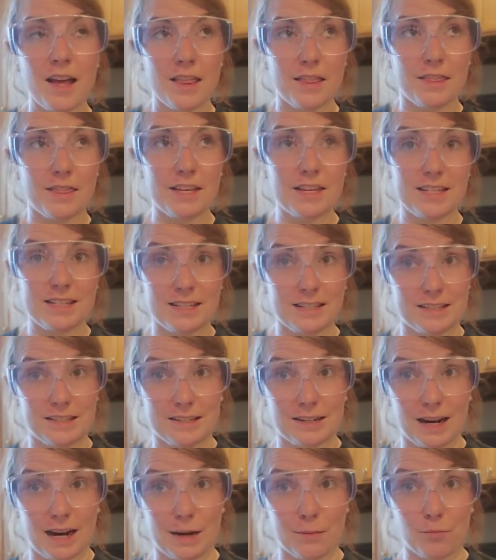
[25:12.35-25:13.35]
This is the
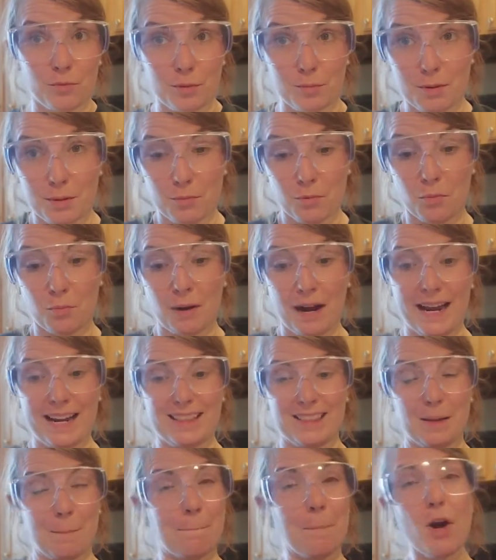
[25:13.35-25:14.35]
time when people buy it
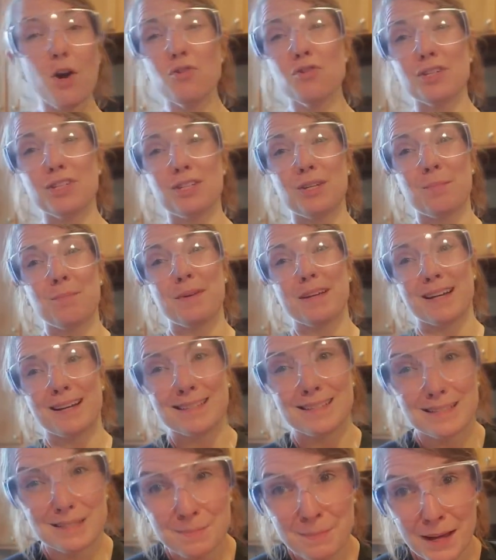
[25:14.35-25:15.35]
the most because
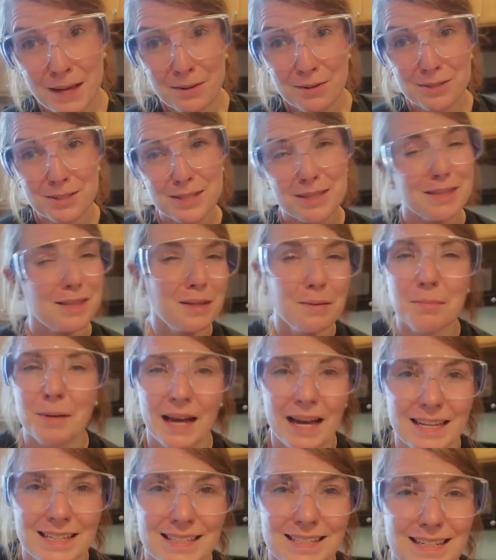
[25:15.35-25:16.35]
it smells the
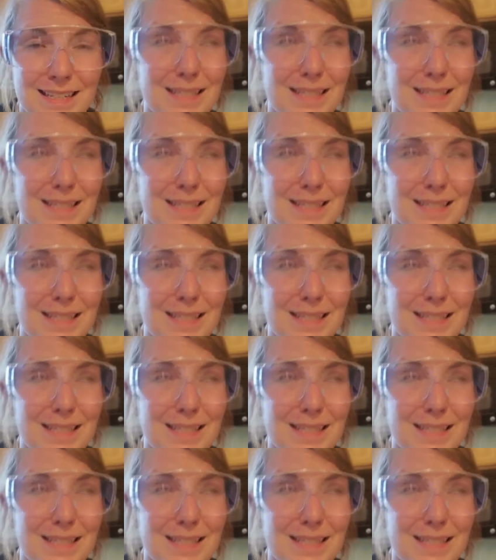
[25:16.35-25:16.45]
best.